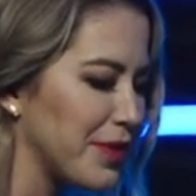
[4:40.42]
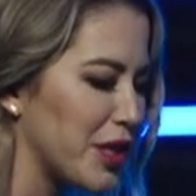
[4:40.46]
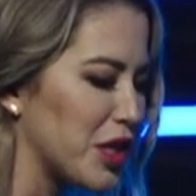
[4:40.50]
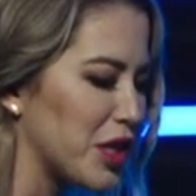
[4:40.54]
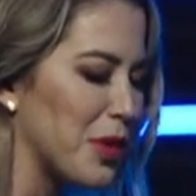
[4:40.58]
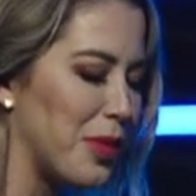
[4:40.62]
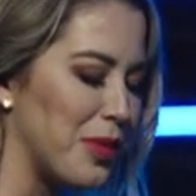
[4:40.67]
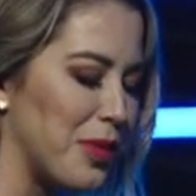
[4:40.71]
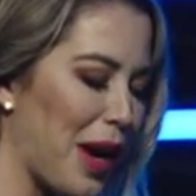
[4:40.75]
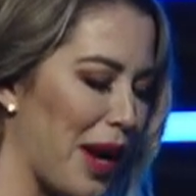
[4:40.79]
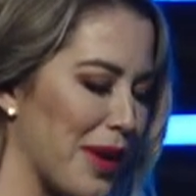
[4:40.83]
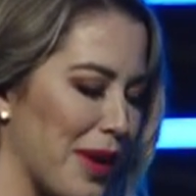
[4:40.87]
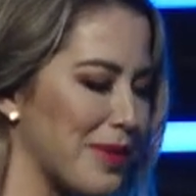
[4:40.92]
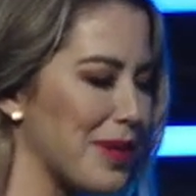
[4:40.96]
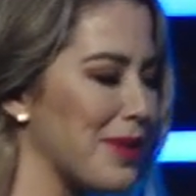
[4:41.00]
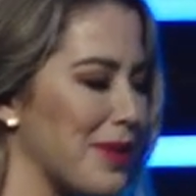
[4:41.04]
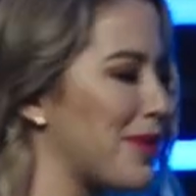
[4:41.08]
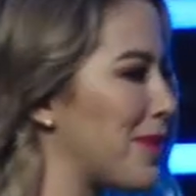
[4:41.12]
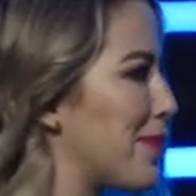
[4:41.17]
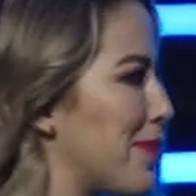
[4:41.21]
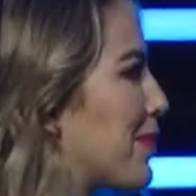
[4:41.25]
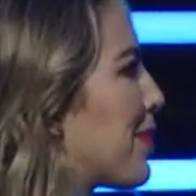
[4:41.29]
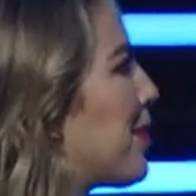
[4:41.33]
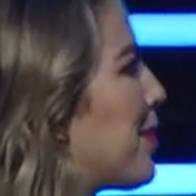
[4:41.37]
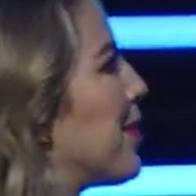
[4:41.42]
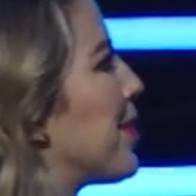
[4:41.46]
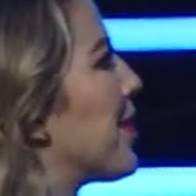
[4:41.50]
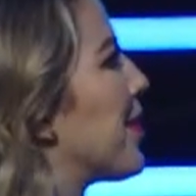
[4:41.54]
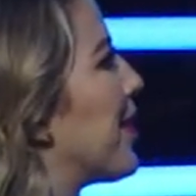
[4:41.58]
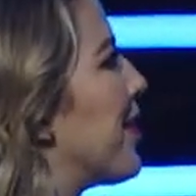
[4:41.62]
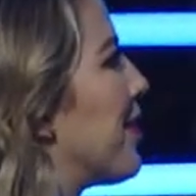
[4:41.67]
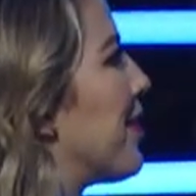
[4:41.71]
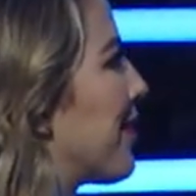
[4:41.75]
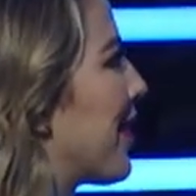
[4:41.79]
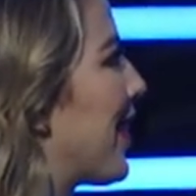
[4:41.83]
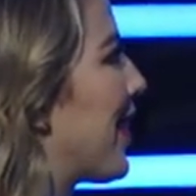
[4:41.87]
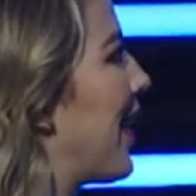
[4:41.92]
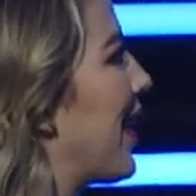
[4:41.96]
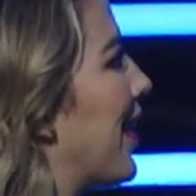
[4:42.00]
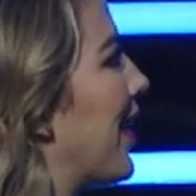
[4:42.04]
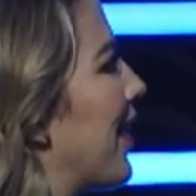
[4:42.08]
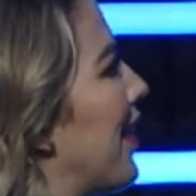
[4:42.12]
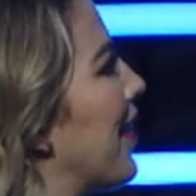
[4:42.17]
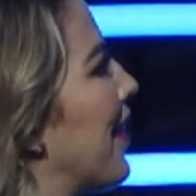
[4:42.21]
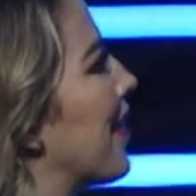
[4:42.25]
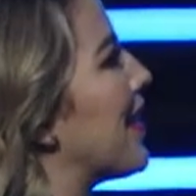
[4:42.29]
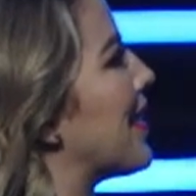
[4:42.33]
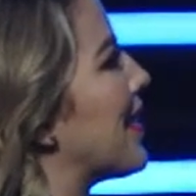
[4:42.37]
So while we were pulled over
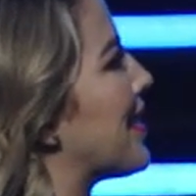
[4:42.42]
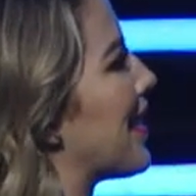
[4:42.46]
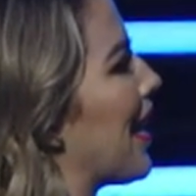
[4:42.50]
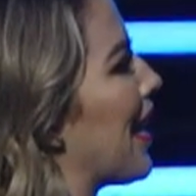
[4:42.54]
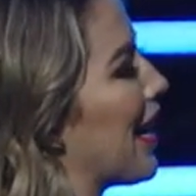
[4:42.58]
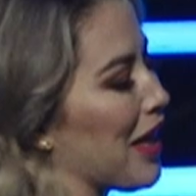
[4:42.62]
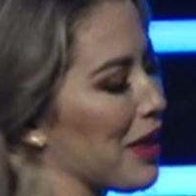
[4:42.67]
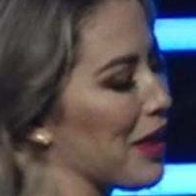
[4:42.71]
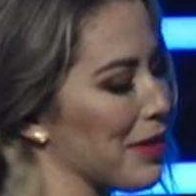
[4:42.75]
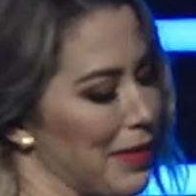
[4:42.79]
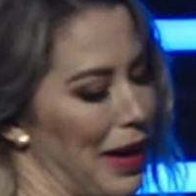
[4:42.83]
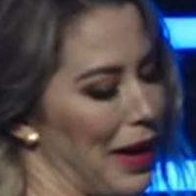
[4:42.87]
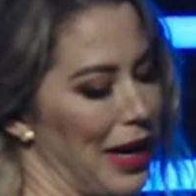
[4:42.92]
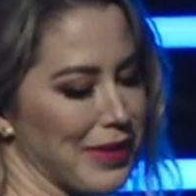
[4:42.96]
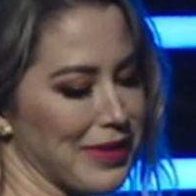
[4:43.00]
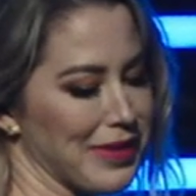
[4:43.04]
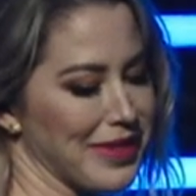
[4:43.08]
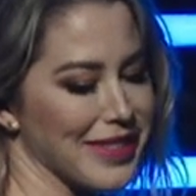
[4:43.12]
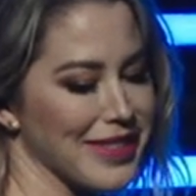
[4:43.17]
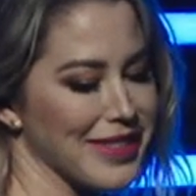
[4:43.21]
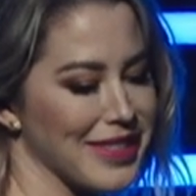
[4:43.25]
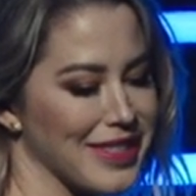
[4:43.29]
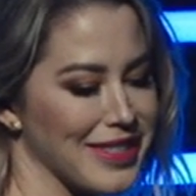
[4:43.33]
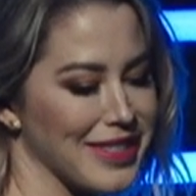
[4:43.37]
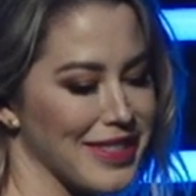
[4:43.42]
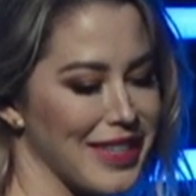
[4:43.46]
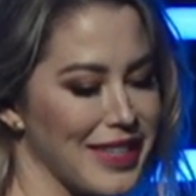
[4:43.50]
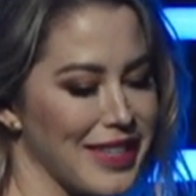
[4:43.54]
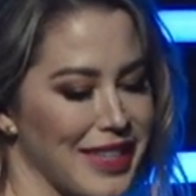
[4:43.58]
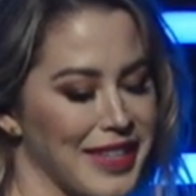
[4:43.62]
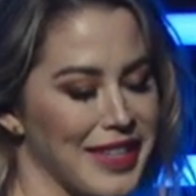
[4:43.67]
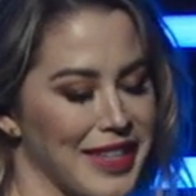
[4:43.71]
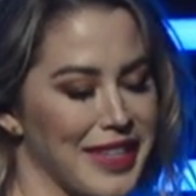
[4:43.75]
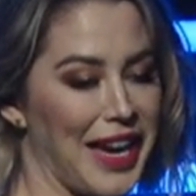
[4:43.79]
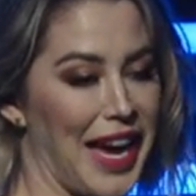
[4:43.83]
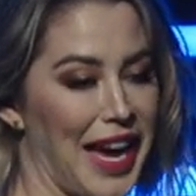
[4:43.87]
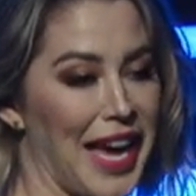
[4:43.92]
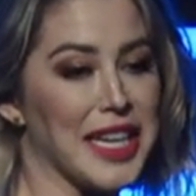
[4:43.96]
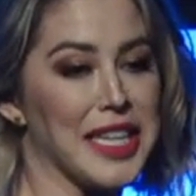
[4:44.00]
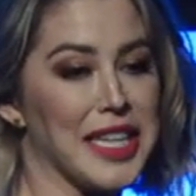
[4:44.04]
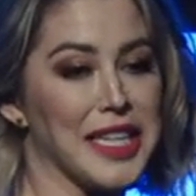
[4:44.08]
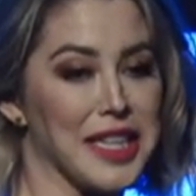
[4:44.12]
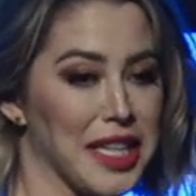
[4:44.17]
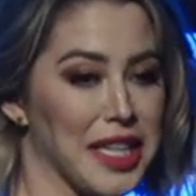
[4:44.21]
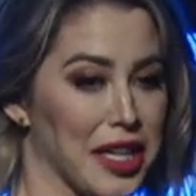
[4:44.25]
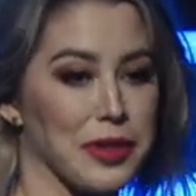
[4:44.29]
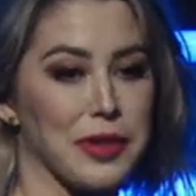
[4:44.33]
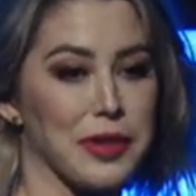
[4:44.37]
there on the side of the mountains at a
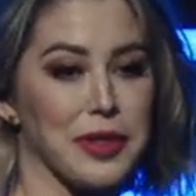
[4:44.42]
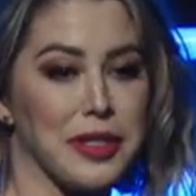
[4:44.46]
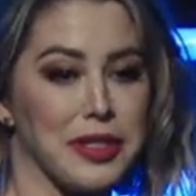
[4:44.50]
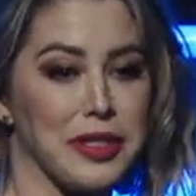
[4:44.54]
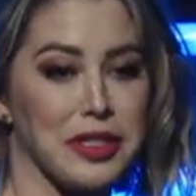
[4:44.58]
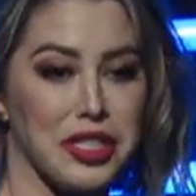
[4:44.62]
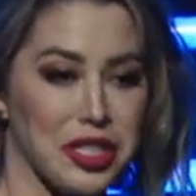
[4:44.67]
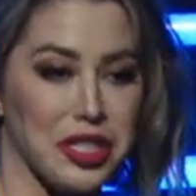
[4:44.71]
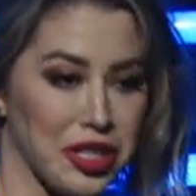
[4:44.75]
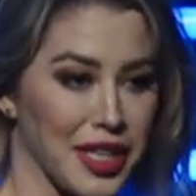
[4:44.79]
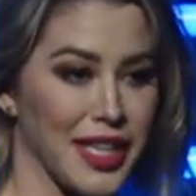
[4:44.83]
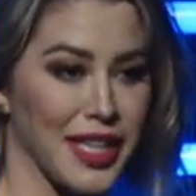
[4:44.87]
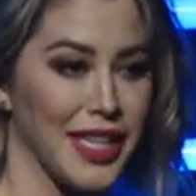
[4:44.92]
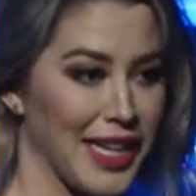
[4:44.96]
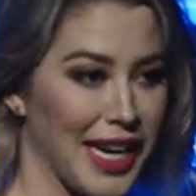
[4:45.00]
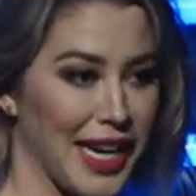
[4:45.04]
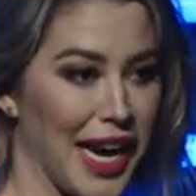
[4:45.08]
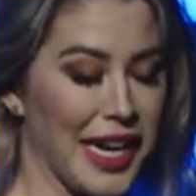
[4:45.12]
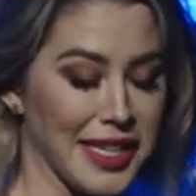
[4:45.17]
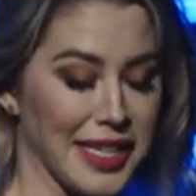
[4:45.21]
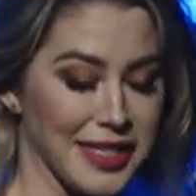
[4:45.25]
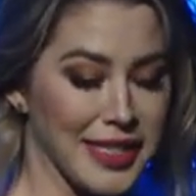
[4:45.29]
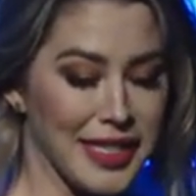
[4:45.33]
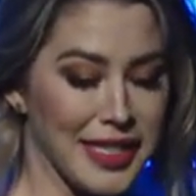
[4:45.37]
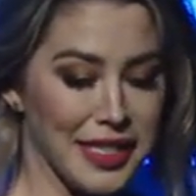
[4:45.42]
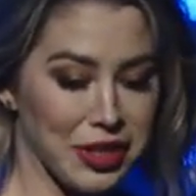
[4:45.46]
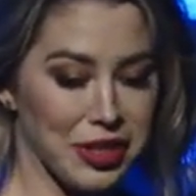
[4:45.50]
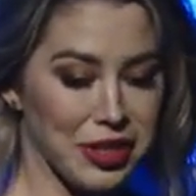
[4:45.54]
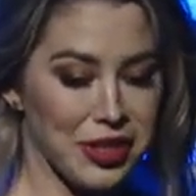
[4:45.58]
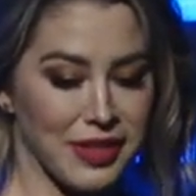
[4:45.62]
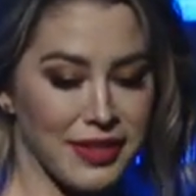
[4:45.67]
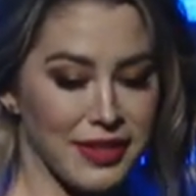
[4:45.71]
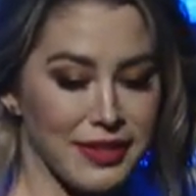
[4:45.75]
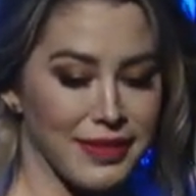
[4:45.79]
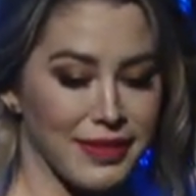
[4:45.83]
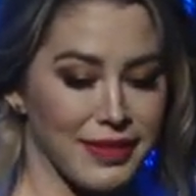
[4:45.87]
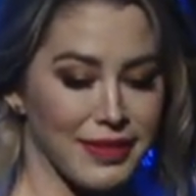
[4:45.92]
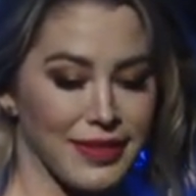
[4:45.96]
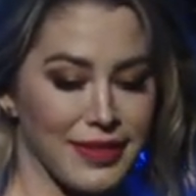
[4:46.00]
literal shitty gas station,